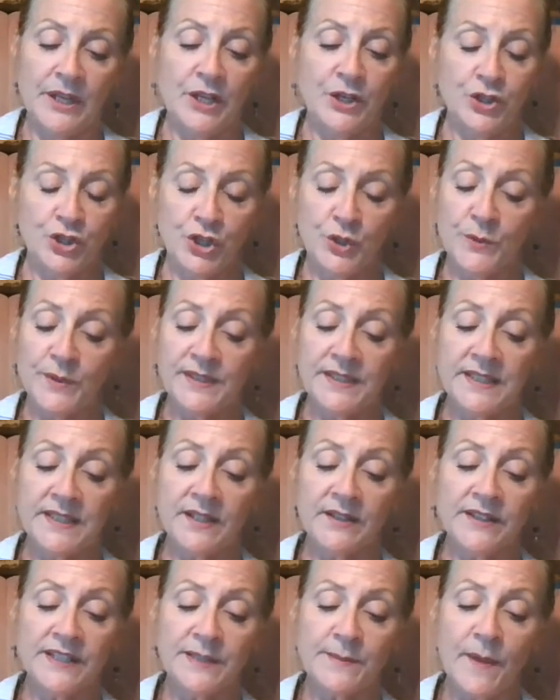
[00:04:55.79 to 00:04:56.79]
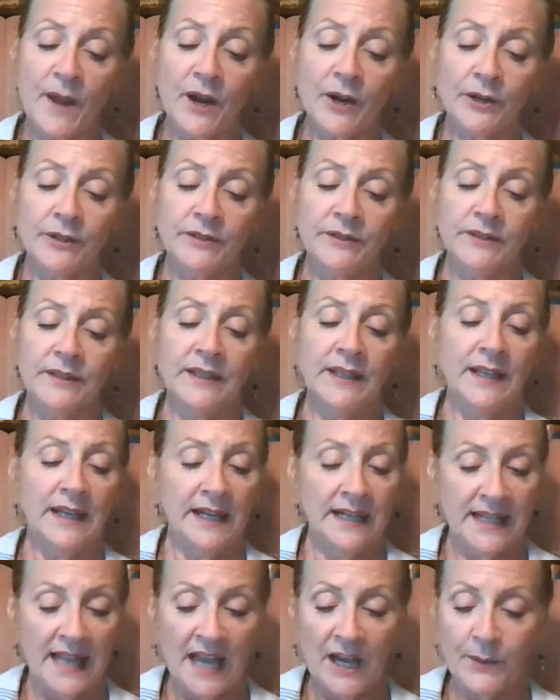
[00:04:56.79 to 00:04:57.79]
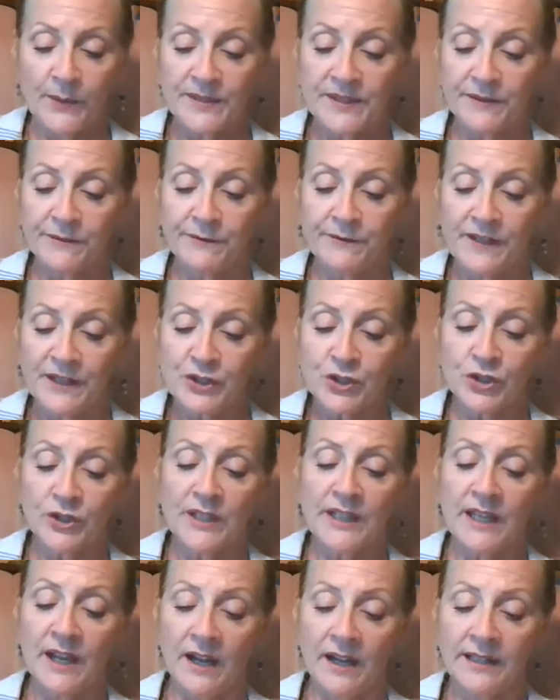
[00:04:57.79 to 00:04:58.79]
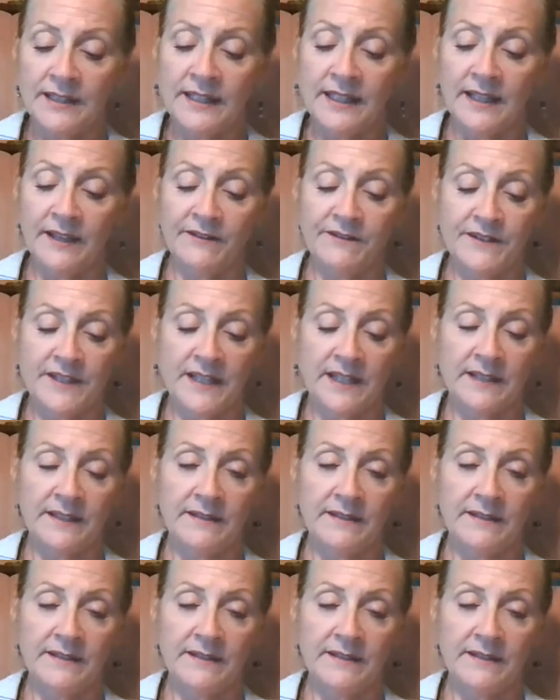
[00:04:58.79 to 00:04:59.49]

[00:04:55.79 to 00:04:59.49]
She was still smart, and I was officially ungifted.